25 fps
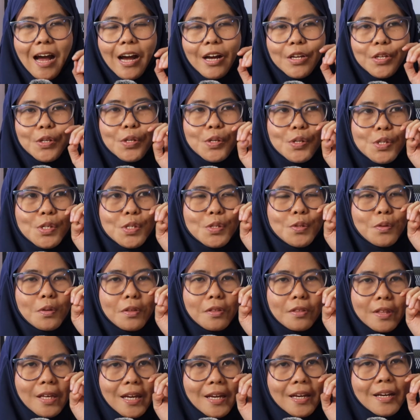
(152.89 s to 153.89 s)
I used to
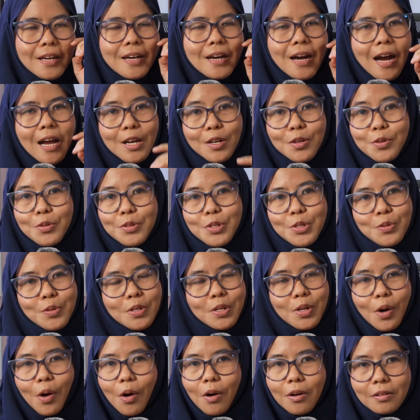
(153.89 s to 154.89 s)
think I could do
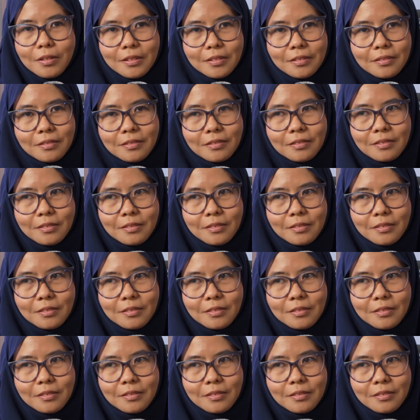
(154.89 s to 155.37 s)
it all,